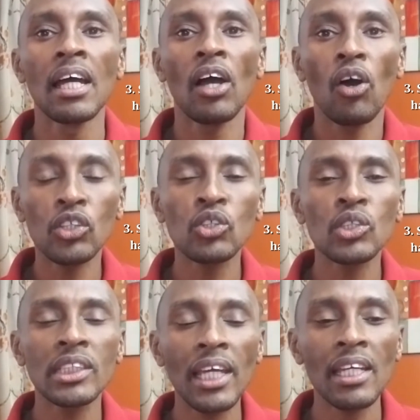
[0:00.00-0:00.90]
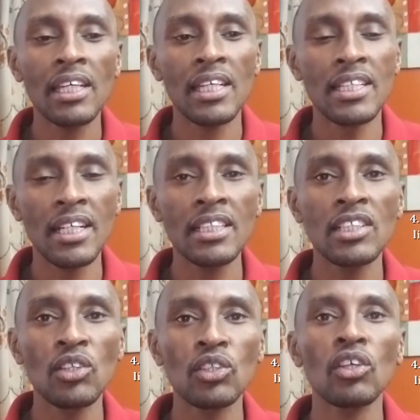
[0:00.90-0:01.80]
Also take great
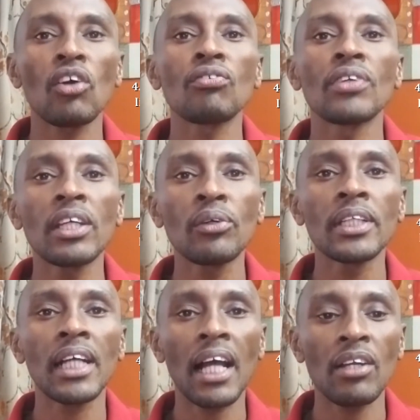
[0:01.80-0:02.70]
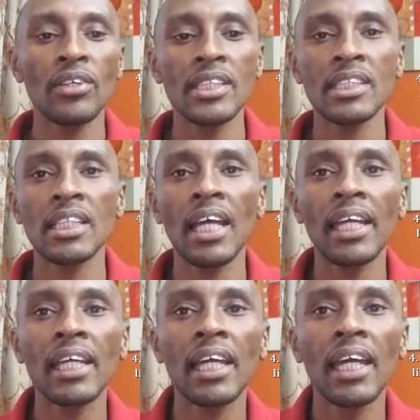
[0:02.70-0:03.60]
note of liquid calories
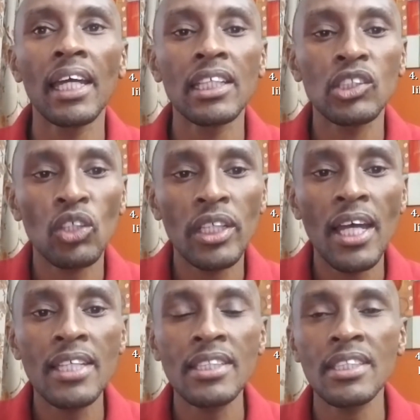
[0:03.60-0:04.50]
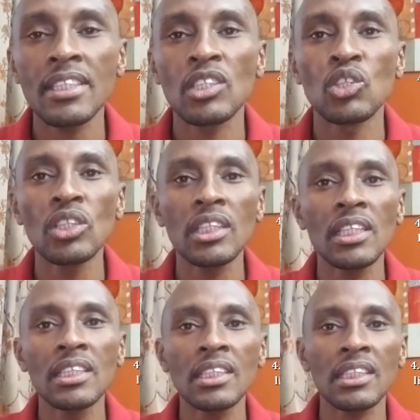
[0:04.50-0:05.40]
like sodas,
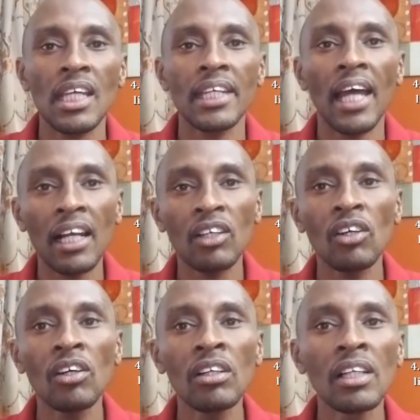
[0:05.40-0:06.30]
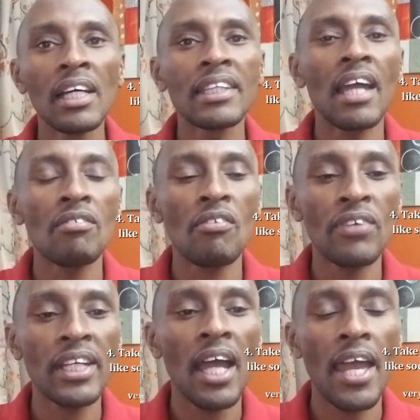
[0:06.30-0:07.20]
juices, and alcohol. They have a
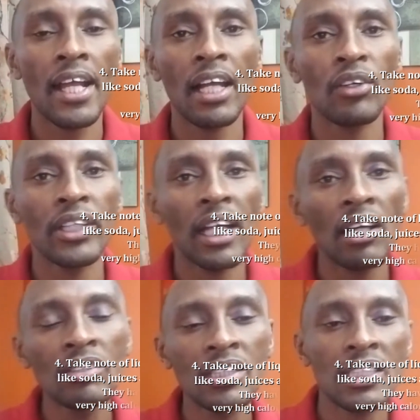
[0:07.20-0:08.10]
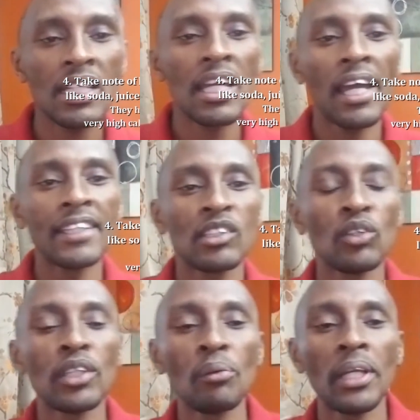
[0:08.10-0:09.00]
very high calorie count, and so
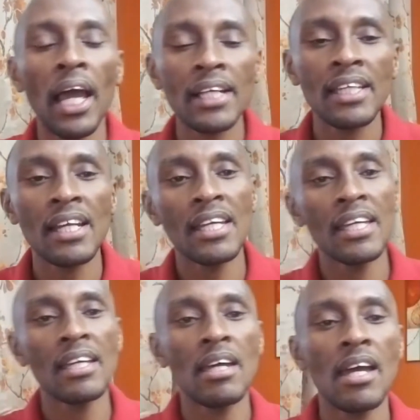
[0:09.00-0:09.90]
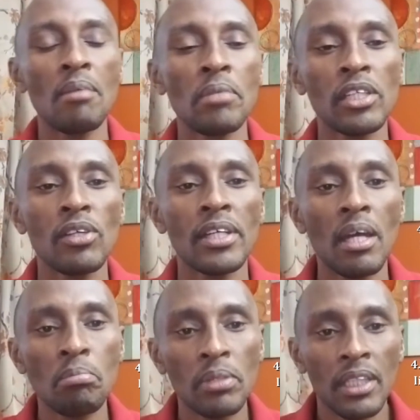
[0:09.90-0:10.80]
they will actually make you end
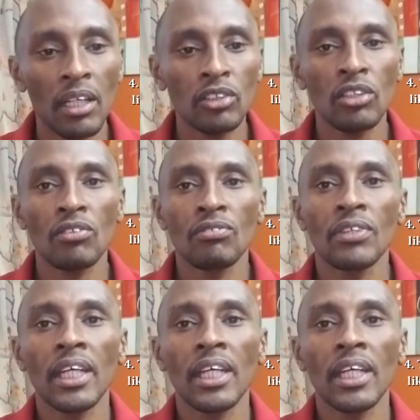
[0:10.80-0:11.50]
up with a lot of